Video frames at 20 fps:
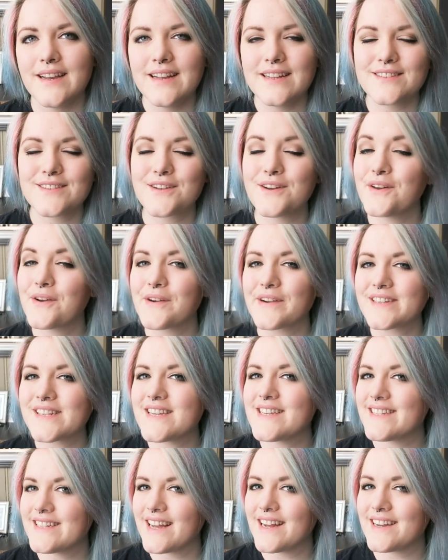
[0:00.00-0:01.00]
It's
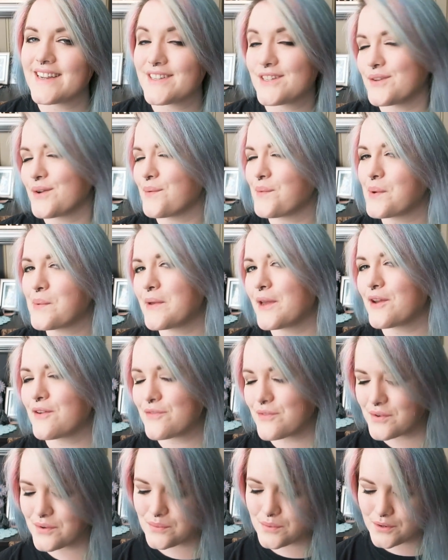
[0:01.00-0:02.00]
gloriously sunny, so I will be going
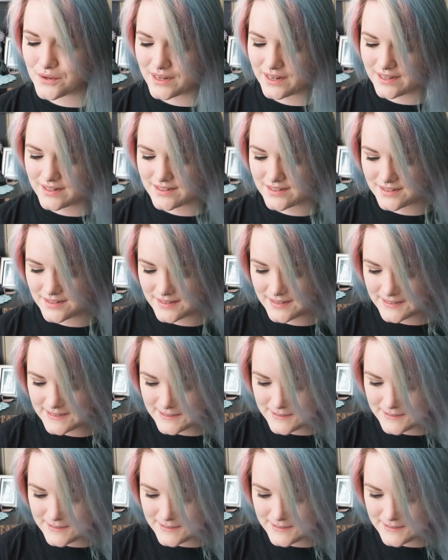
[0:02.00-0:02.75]
for a walk later.